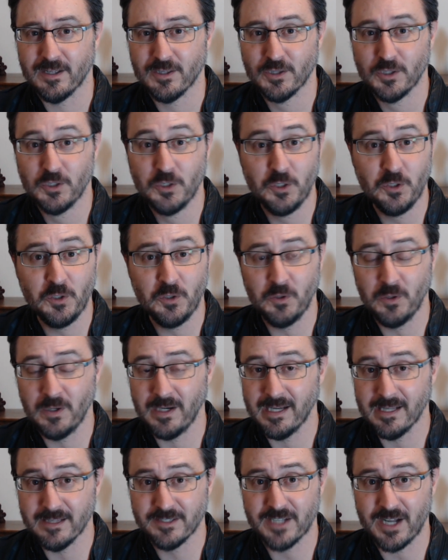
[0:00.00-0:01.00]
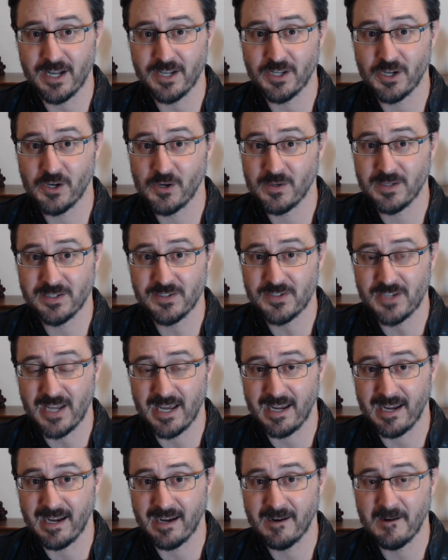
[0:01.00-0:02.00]
Lou Elizondo is
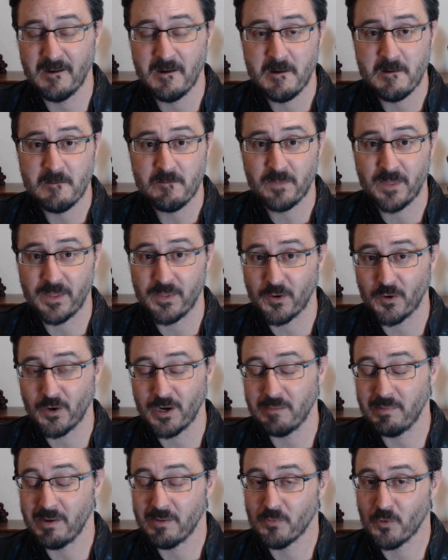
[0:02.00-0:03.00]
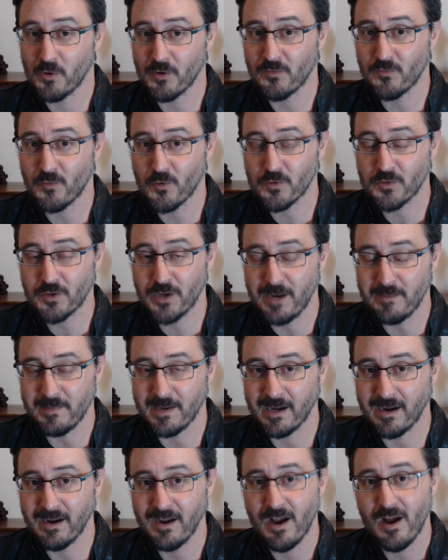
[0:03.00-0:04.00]
saying that they're going to be more
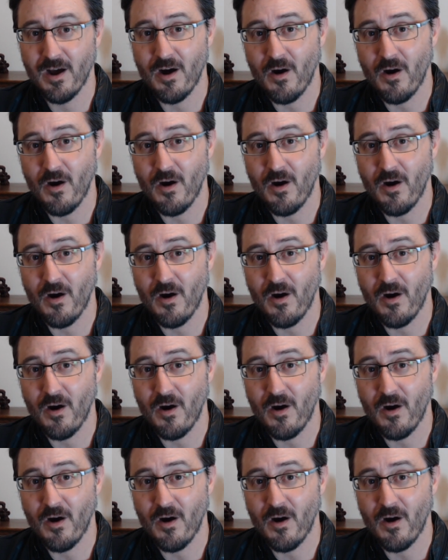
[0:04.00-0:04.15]
forthcoming.